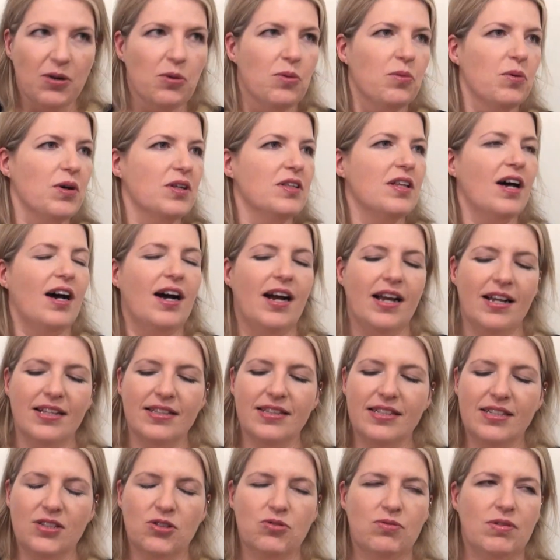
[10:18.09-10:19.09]
Well, I had
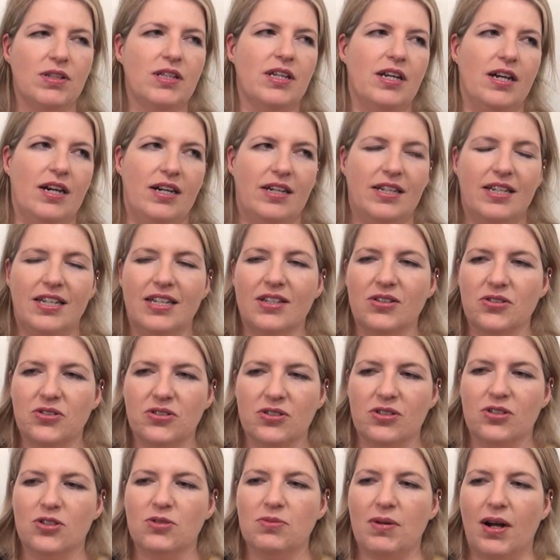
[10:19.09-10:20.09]
these really high heels
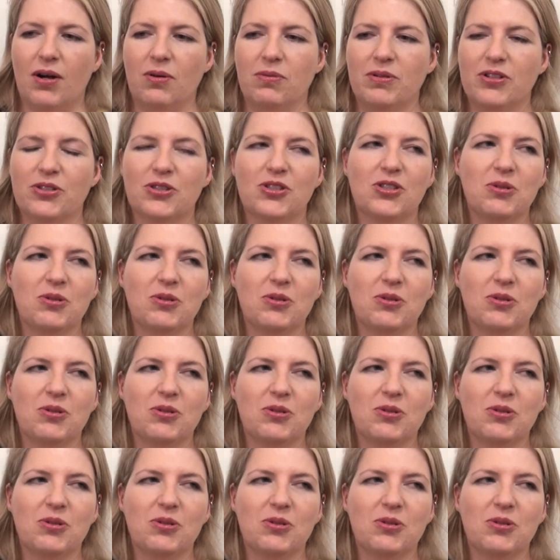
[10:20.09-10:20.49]
on as well, which,